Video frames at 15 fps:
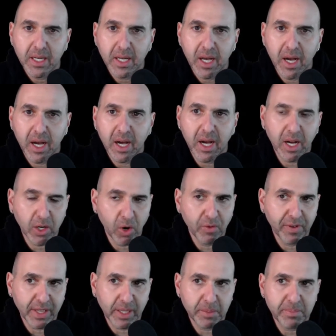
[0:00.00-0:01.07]
a
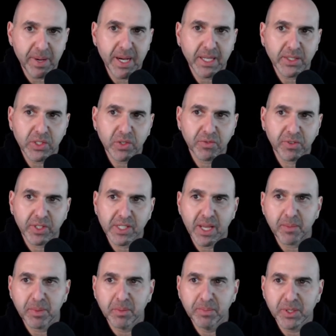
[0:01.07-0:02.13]
covalent bond. So for
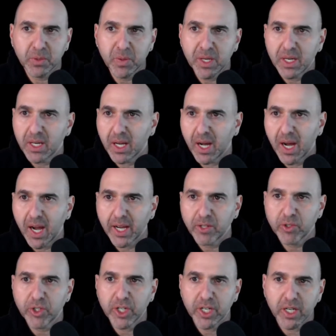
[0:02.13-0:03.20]
example, between a
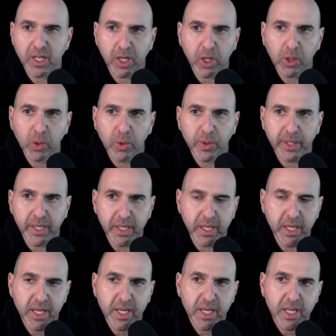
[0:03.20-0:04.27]
hydrogen and a chlorine,
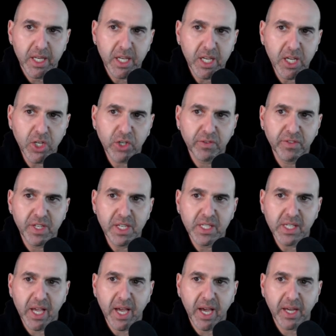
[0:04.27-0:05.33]
each of these
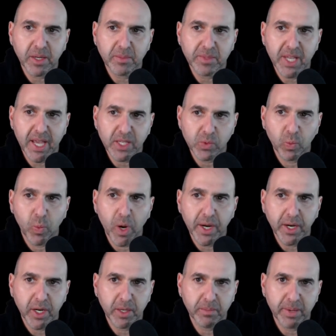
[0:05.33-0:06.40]
atoms has one
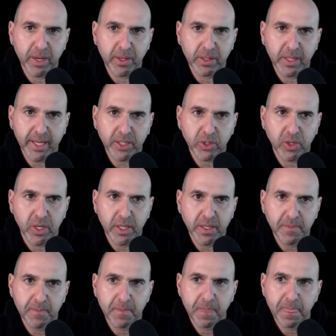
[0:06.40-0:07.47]
unpaired electron.
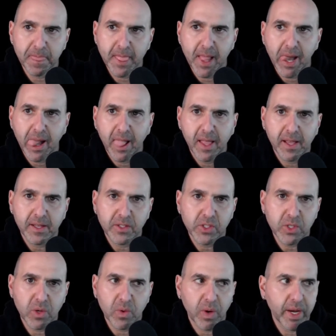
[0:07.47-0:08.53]
And
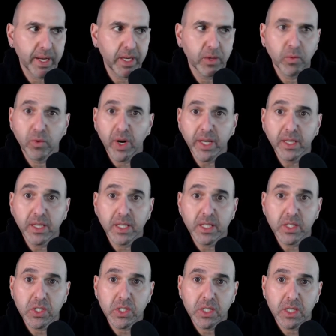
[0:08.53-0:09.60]
so I can write
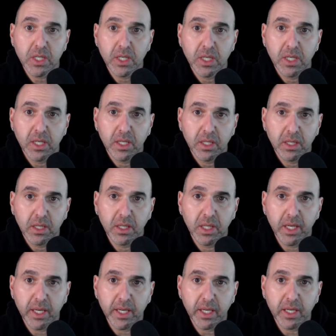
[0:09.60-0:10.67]
this
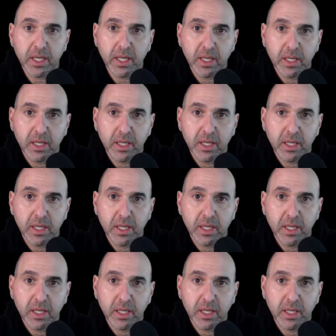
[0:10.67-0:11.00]
like